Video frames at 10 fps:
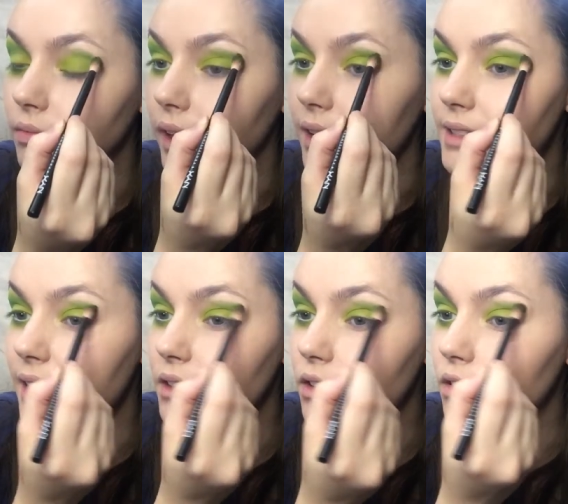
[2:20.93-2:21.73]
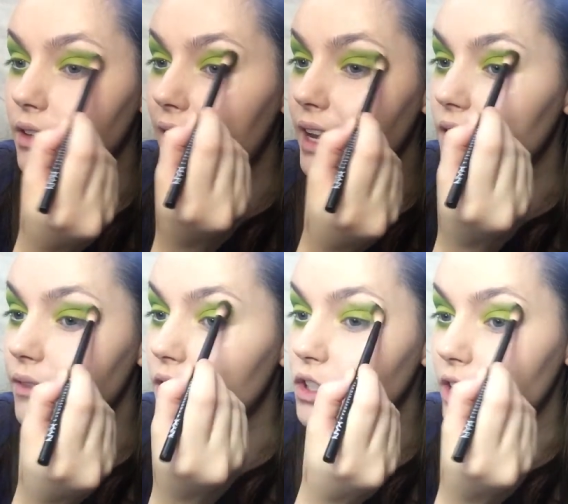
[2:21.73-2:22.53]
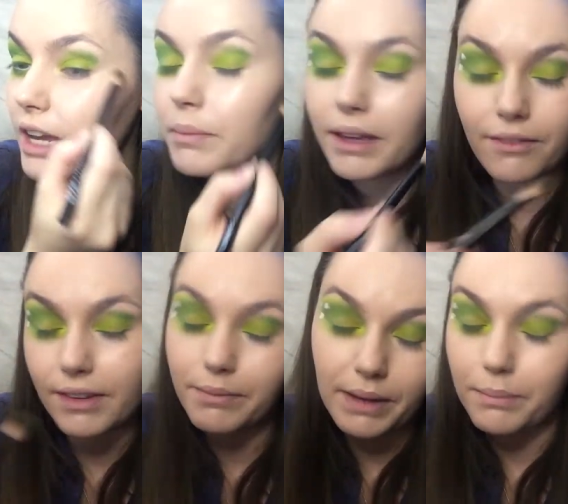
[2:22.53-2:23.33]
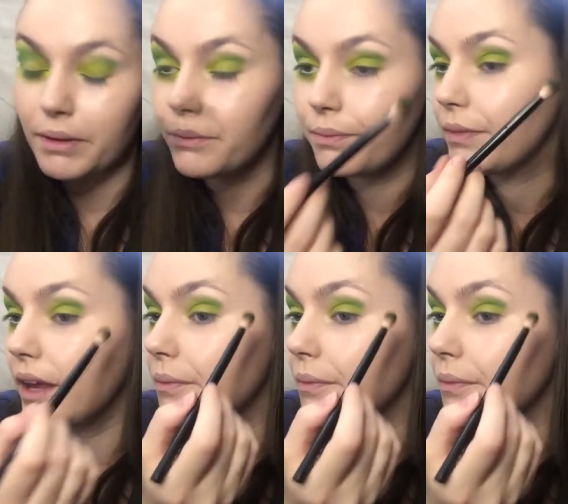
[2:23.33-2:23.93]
like I said, create a shape. Cafe people, yeah.